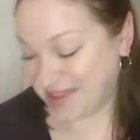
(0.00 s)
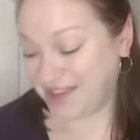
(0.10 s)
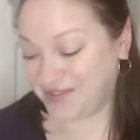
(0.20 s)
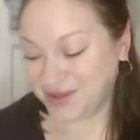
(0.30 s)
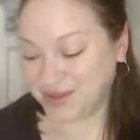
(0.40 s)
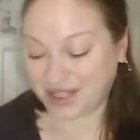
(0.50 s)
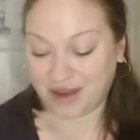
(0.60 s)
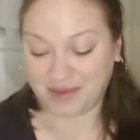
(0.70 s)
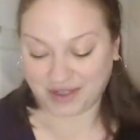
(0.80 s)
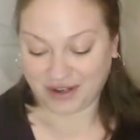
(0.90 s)
If you
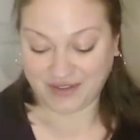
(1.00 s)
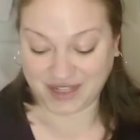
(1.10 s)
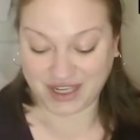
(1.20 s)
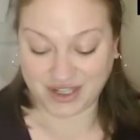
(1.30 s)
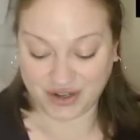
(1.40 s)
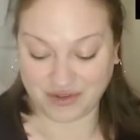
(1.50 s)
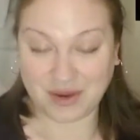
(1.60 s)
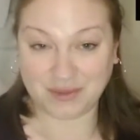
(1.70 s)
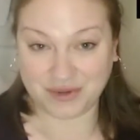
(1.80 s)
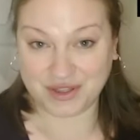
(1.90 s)
saw Better Off Dead, you
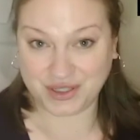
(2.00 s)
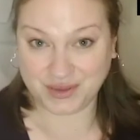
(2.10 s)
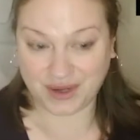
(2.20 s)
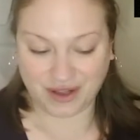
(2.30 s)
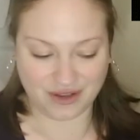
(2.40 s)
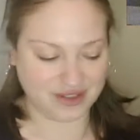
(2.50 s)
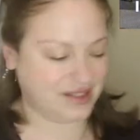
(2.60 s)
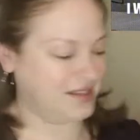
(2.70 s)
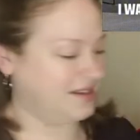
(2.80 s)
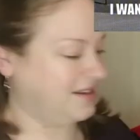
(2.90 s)
remember the $2
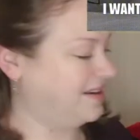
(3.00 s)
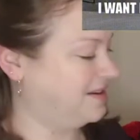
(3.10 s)
thing.